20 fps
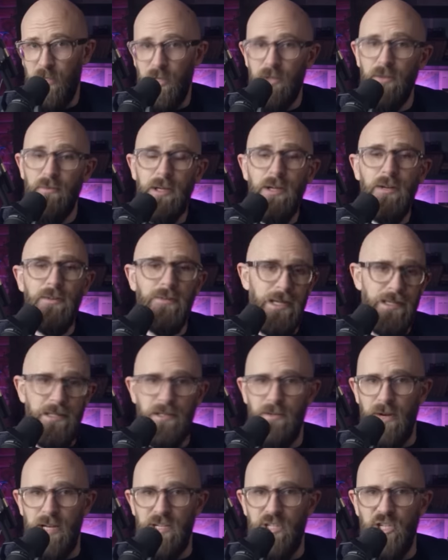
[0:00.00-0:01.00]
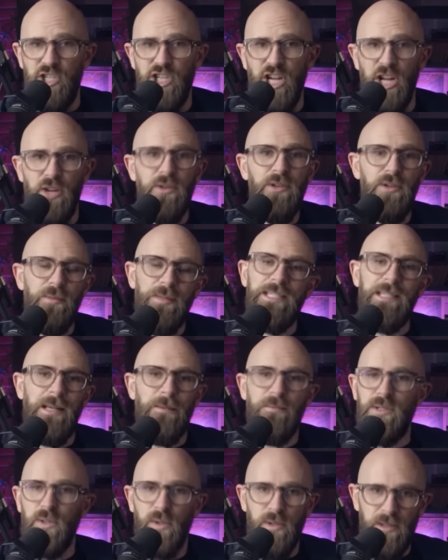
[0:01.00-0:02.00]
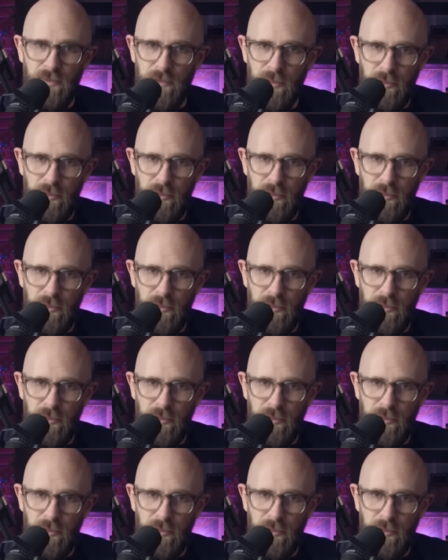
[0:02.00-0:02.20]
On a real restoration channel, there'll be some sort of